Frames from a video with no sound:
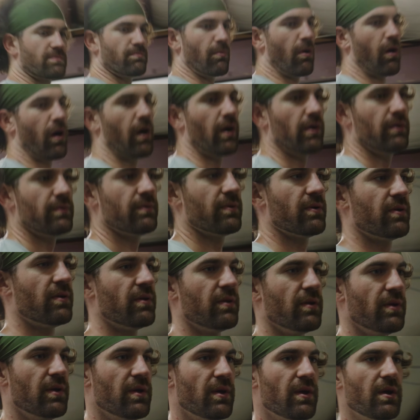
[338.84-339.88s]
smart,
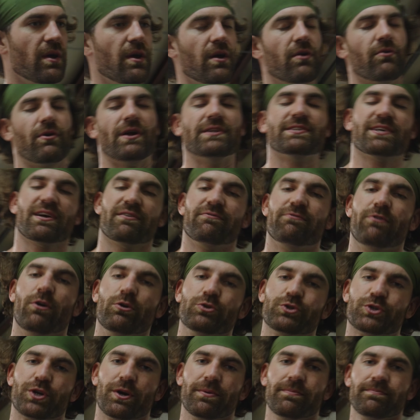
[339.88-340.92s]
race like a
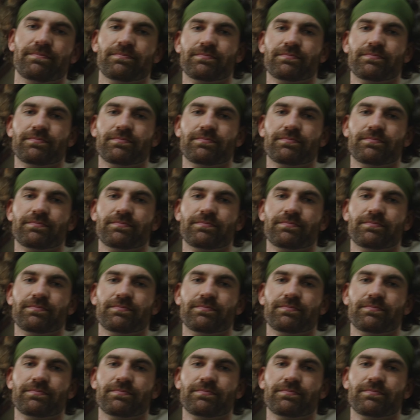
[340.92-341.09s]
vulture,